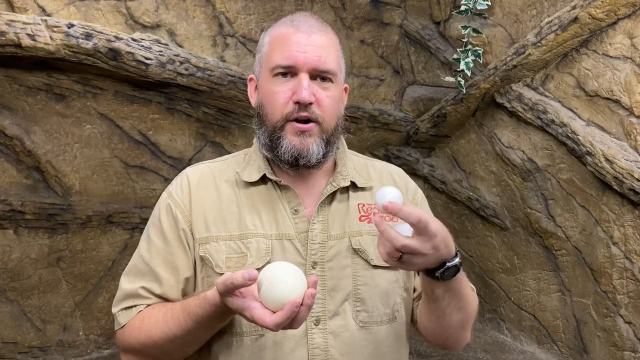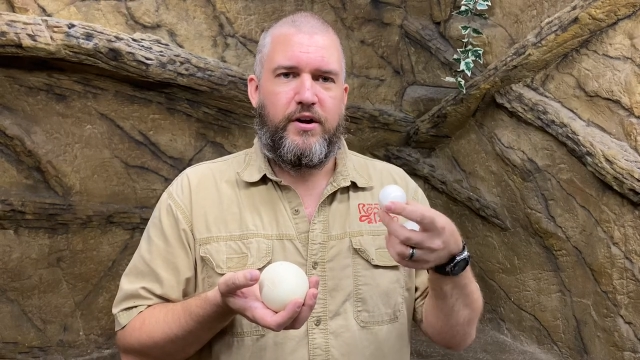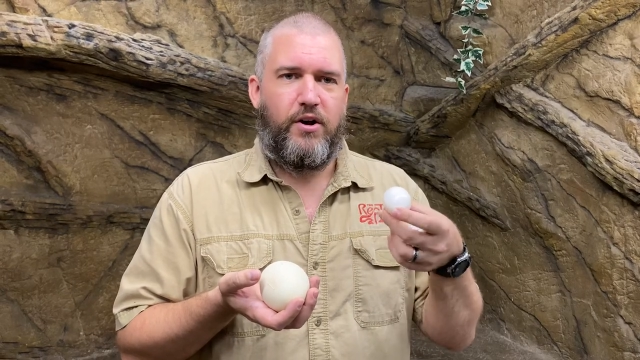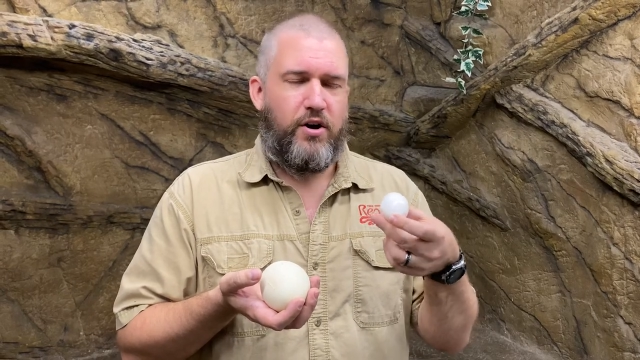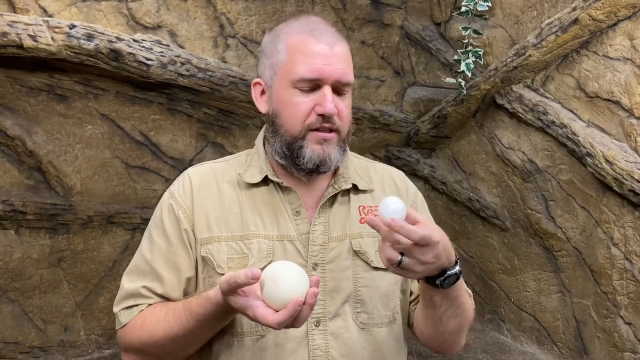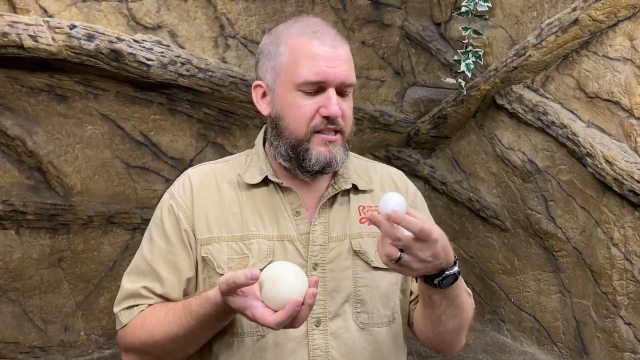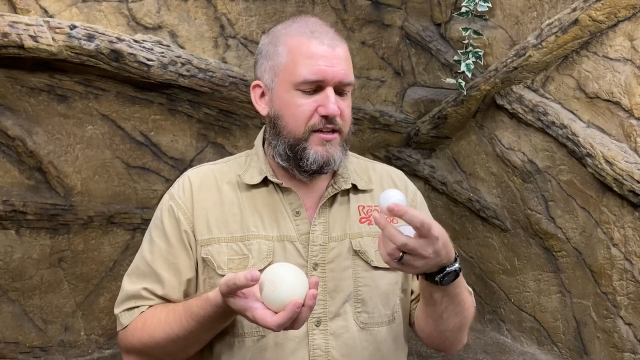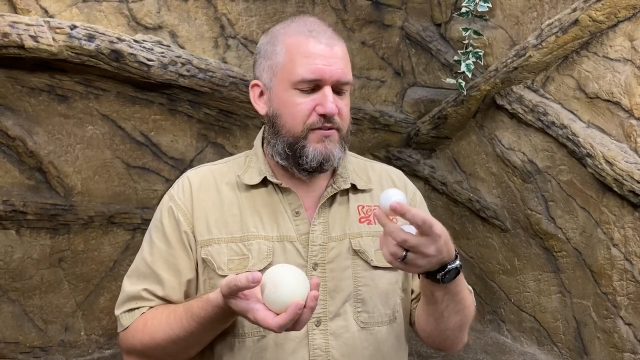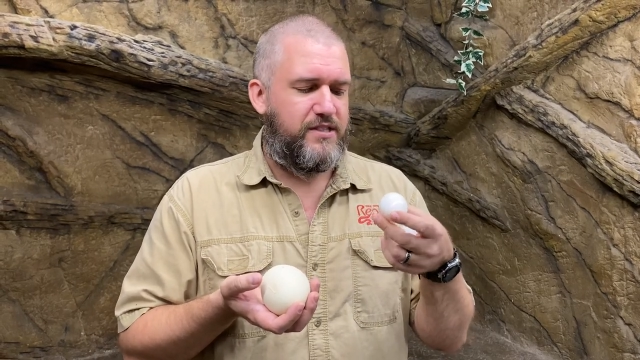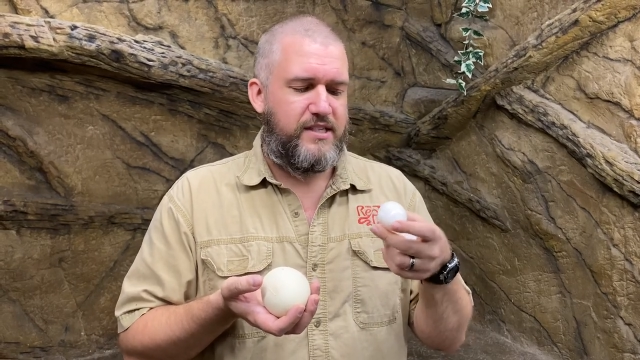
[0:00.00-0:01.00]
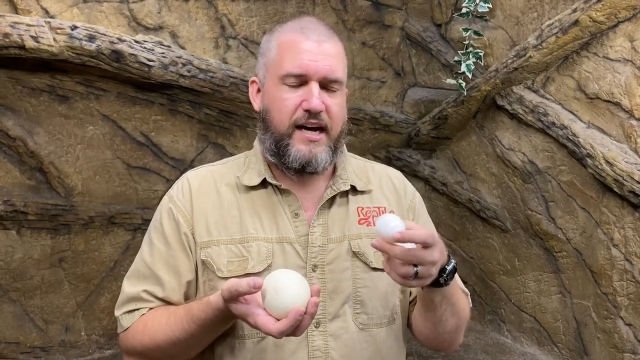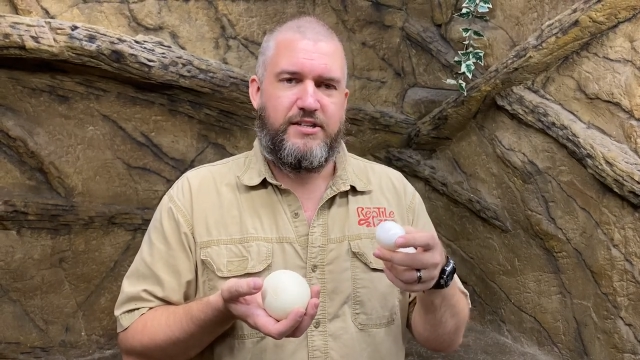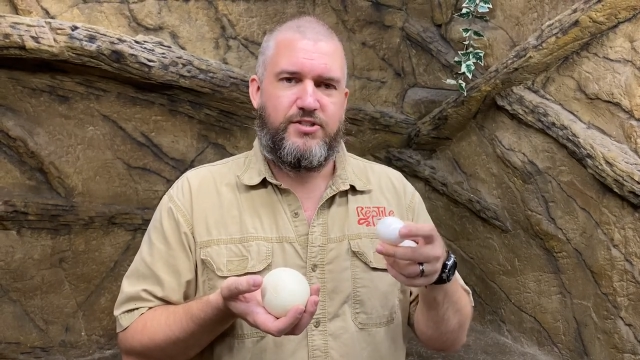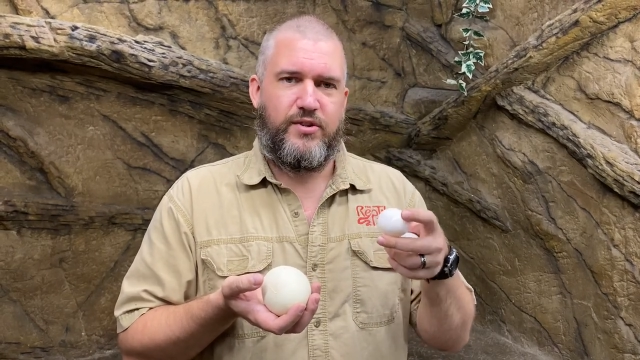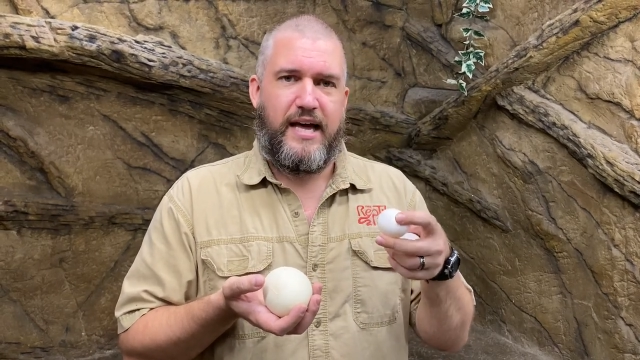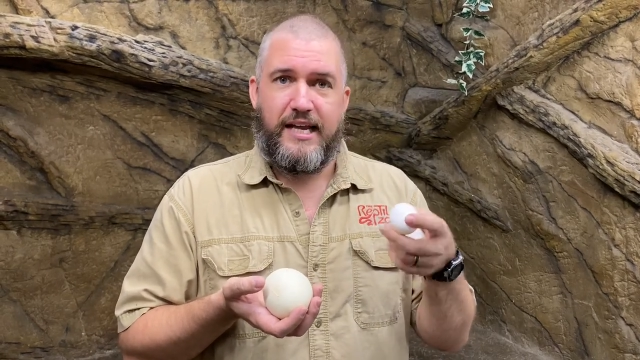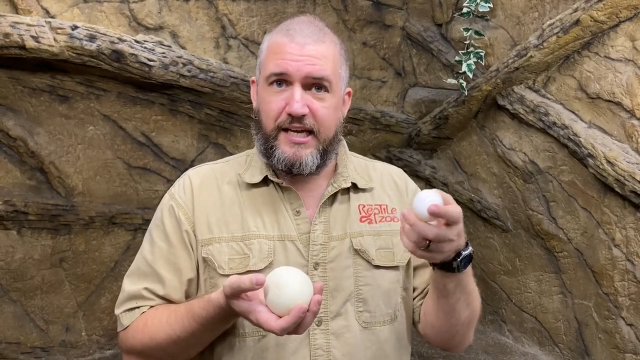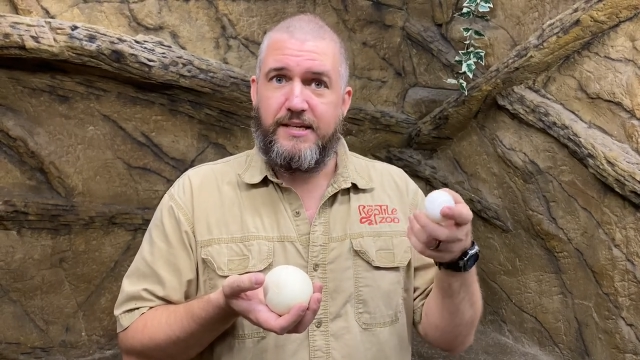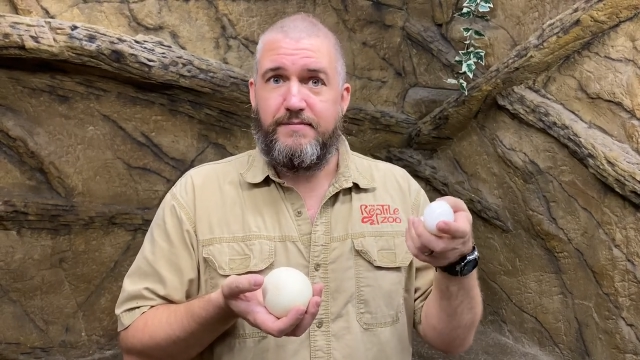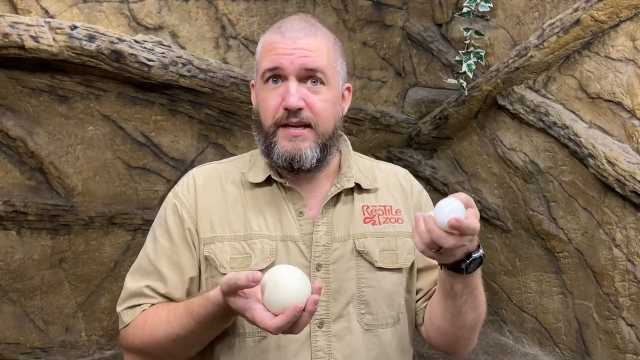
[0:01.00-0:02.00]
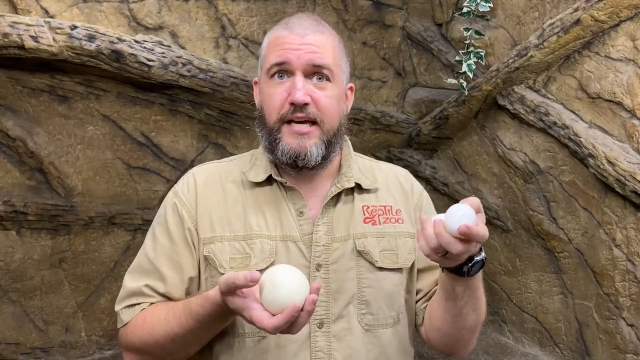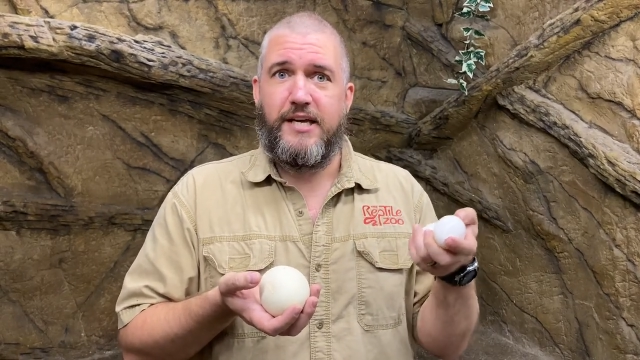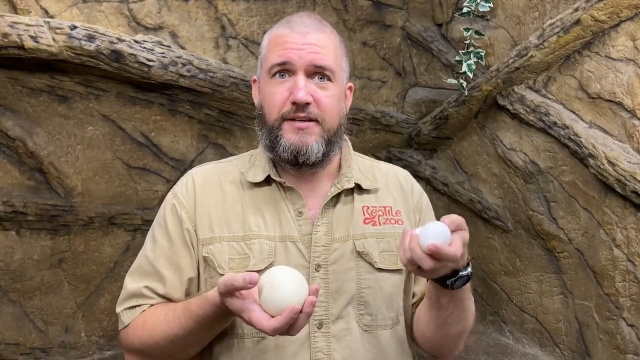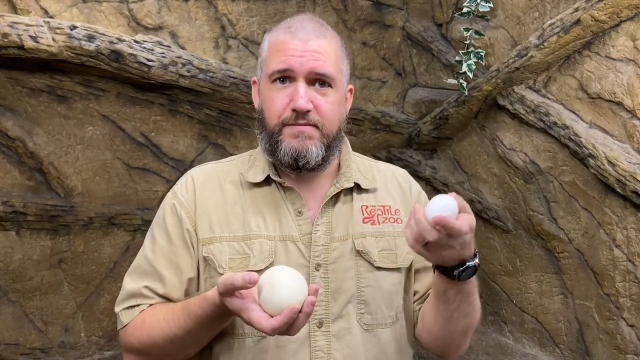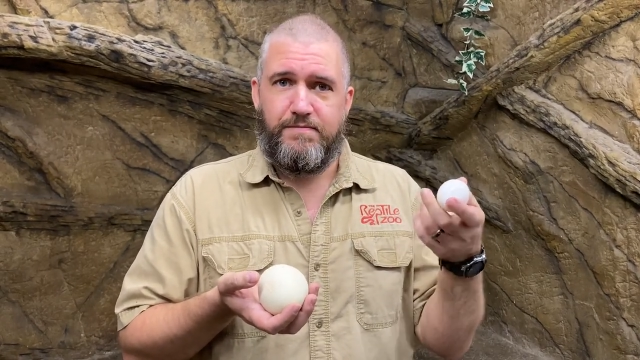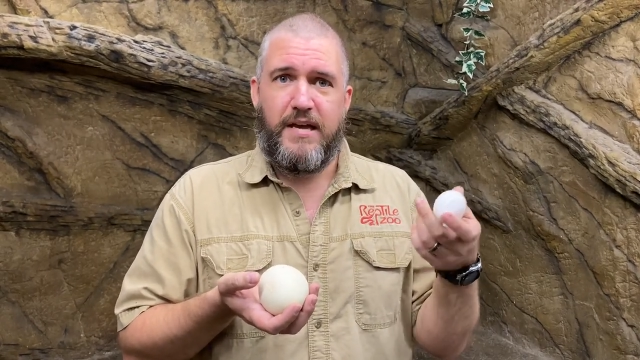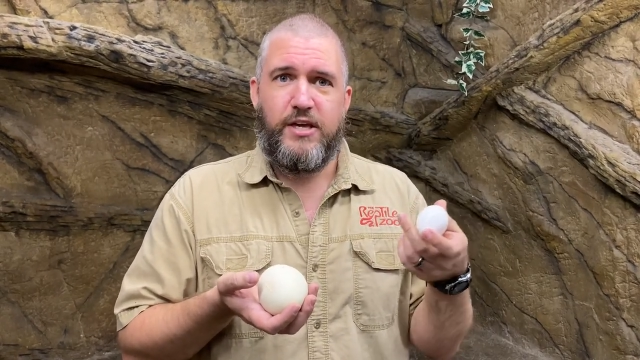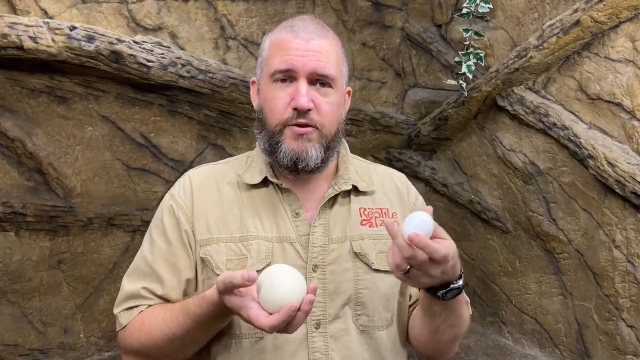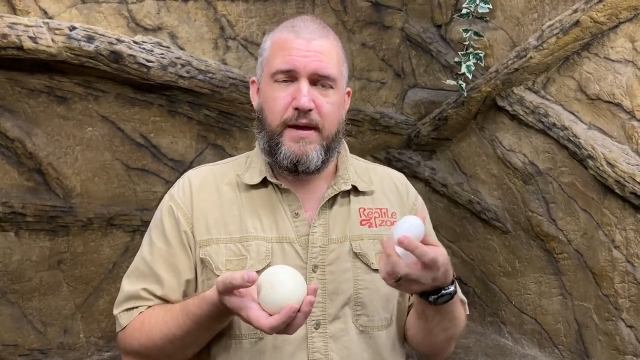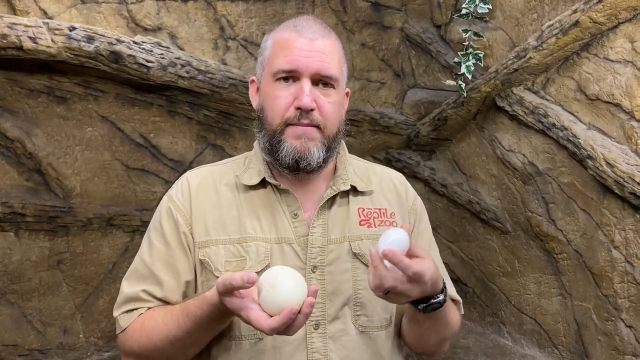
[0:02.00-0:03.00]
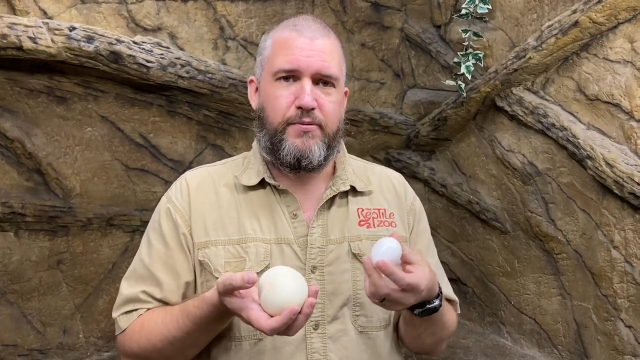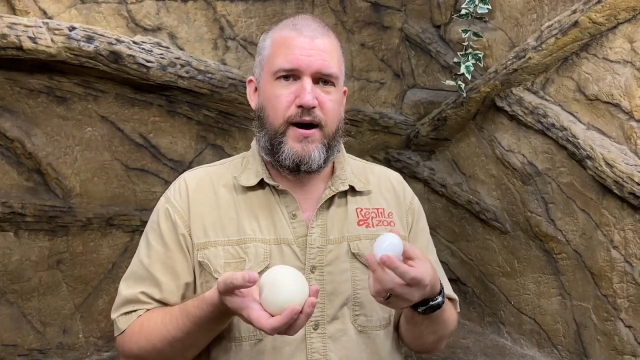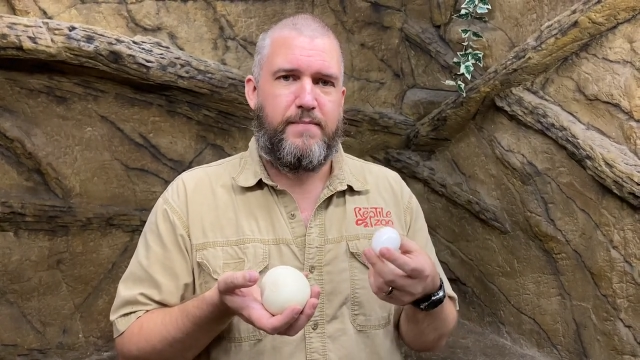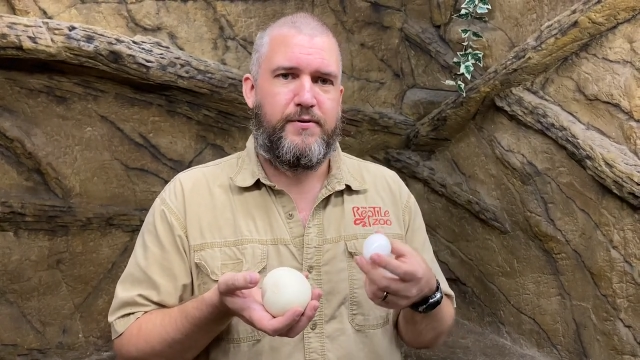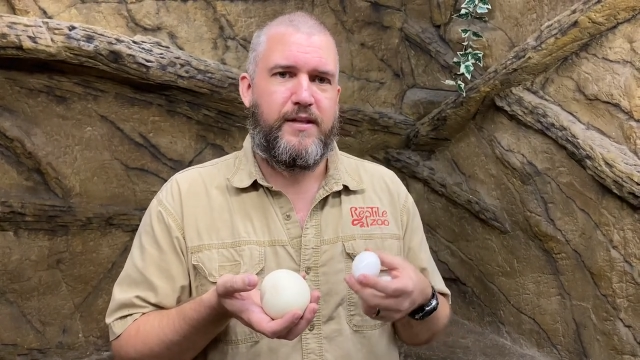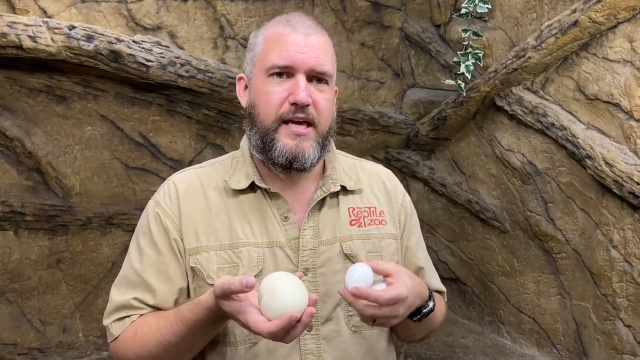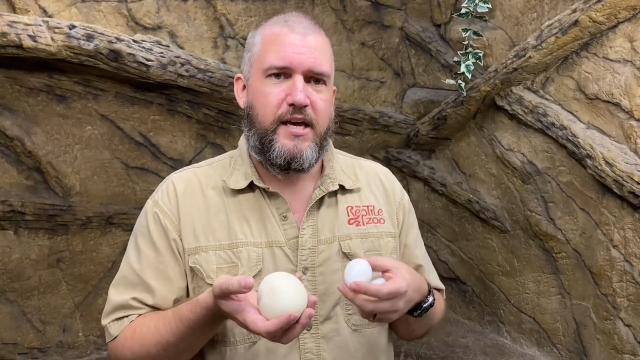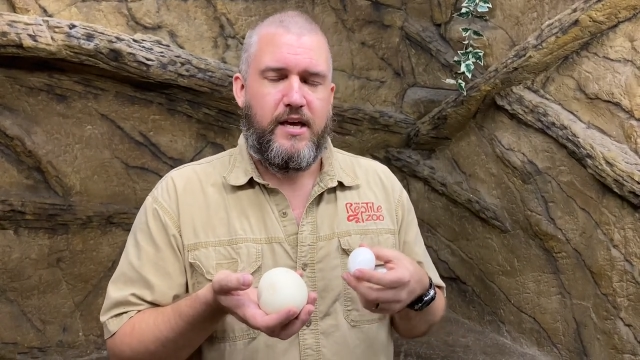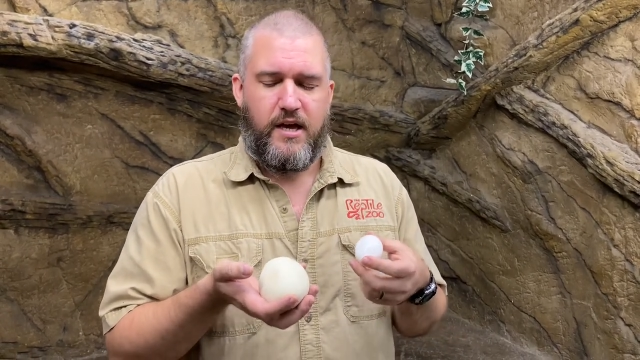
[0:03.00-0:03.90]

on all these different sides so that it can incubate properly.